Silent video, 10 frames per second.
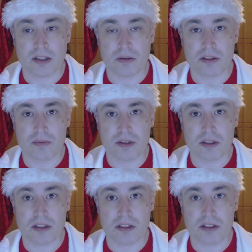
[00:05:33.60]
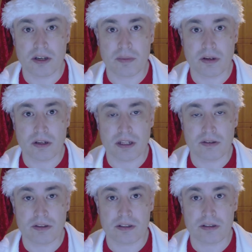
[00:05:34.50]
you know, something that's a terminal
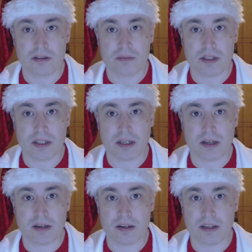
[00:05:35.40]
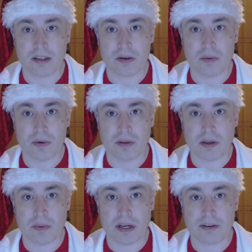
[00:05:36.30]
illness or something like that, you know, and
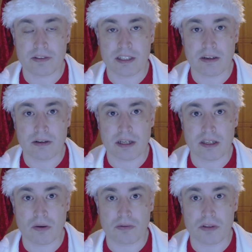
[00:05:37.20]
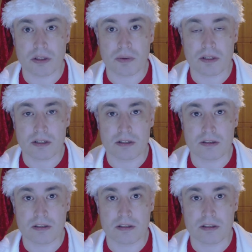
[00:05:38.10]
then we have to now, like, go off to
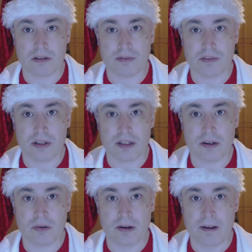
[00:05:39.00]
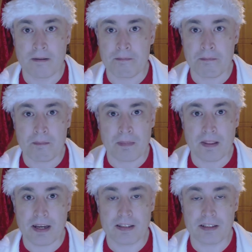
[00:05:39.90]
Switzerland and stuff, you know,
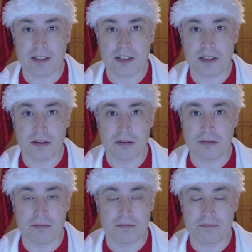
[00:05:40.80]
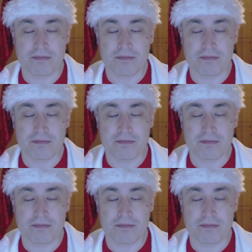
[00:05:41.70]
it's an issue